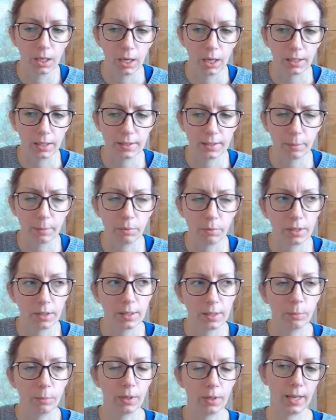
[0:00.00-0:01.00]
I separate
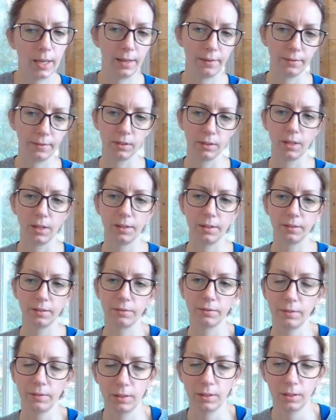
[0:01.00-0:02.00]
them when I have a lot
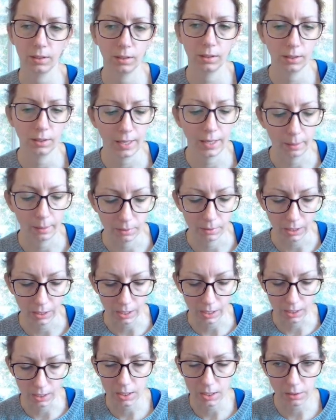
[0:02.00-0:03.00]
of cabinet
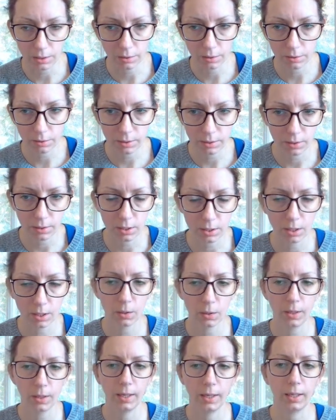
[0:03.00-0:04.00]
interiors to
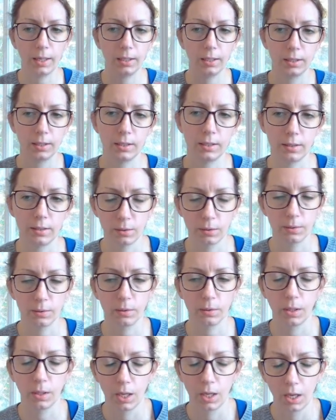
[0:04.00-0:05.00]
show and I need to
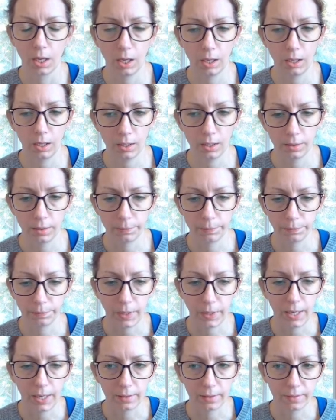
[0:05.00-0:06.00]
do an
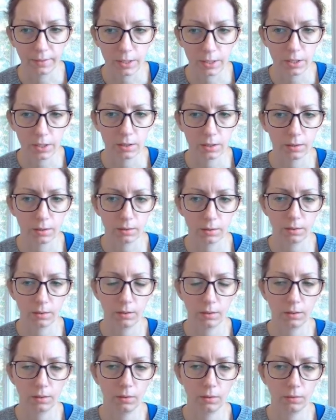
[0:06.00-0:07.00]
elevation
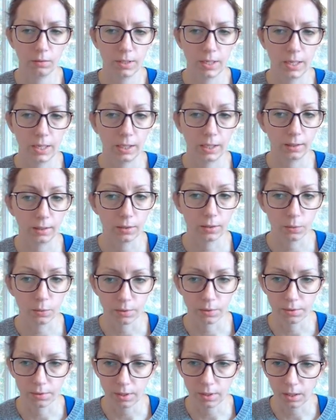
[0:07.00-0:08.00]
taking the
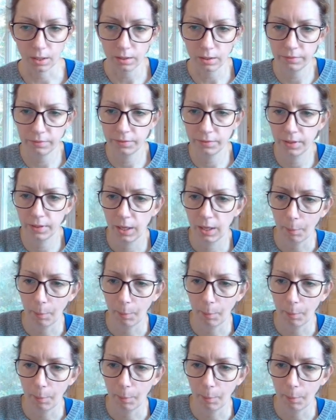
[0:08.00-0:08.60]
doors off,